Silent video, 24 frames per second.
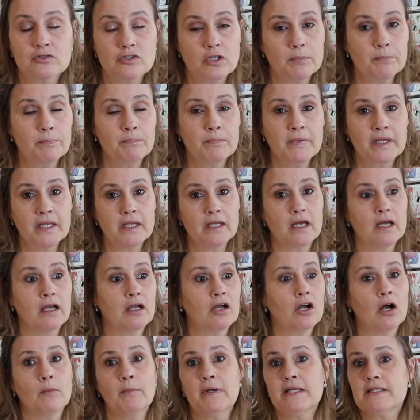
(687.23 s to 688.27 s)
Drop me a
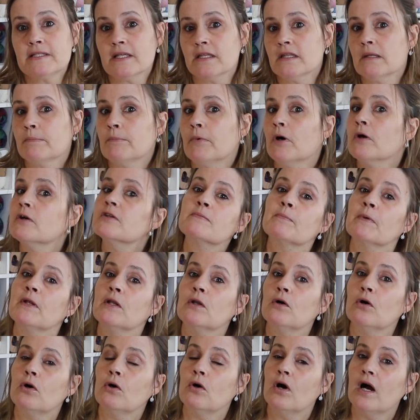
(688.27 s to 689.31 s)
comment in the box
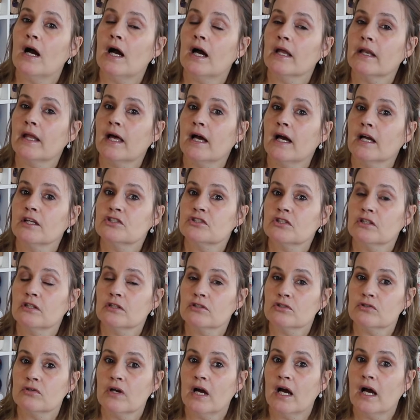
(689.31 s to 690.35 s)
below and I
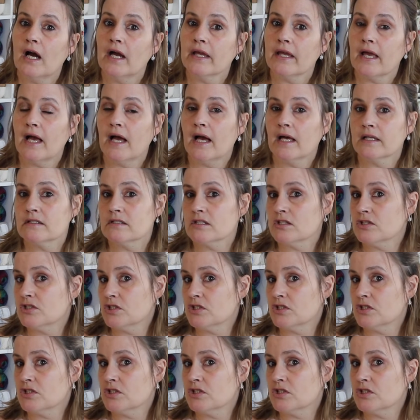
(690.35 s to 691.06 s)
shall try and